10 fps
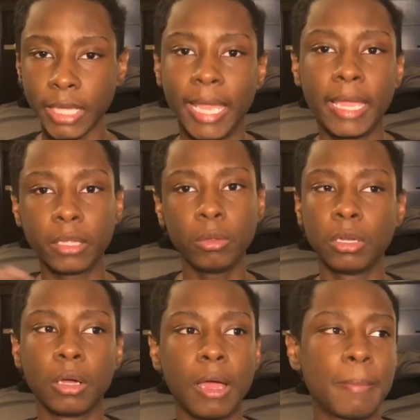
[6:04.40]
and you
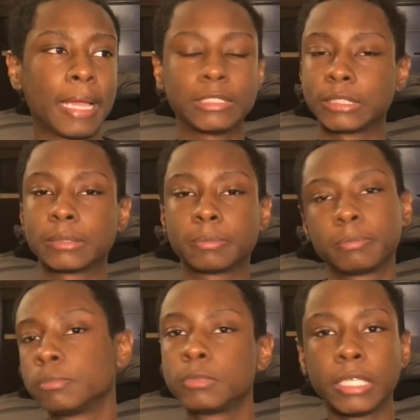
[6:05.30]
know, I might
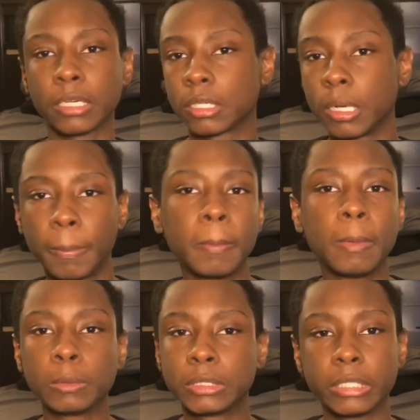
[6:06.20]
get a couple
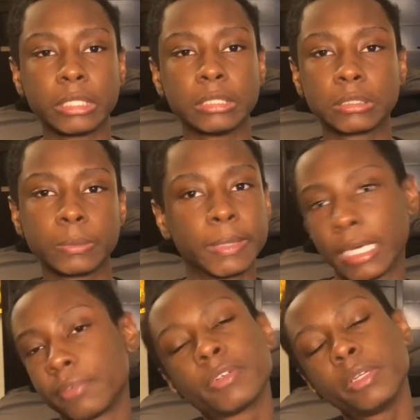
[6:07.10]
more tickets or
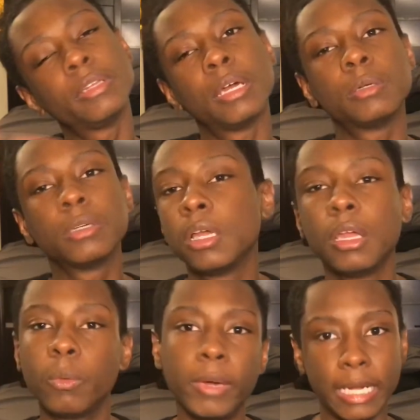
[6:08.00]
whatever, you know,
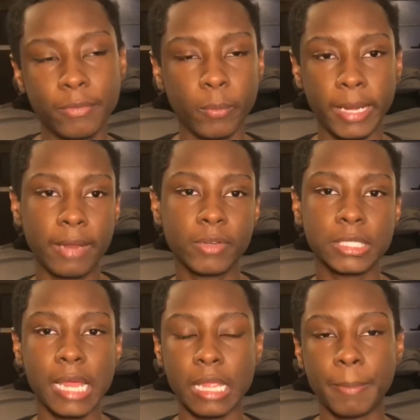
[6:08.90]
whatever, it's
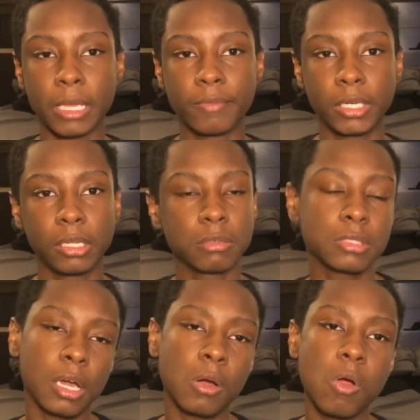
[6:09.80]
not that big of a deal.
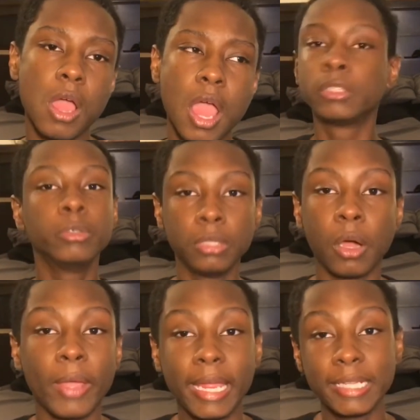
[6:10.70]
So, you
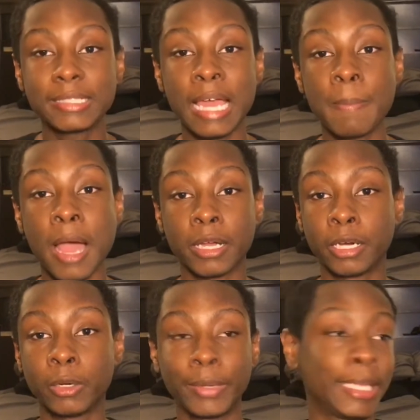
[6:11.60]
know, anytime I
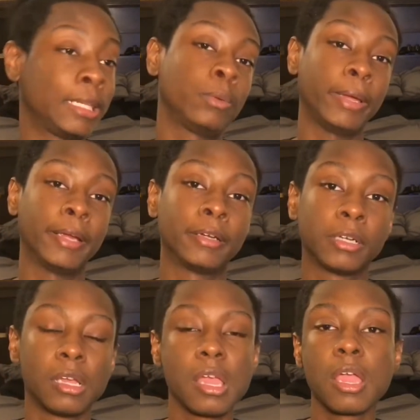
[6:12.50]
go anywhere,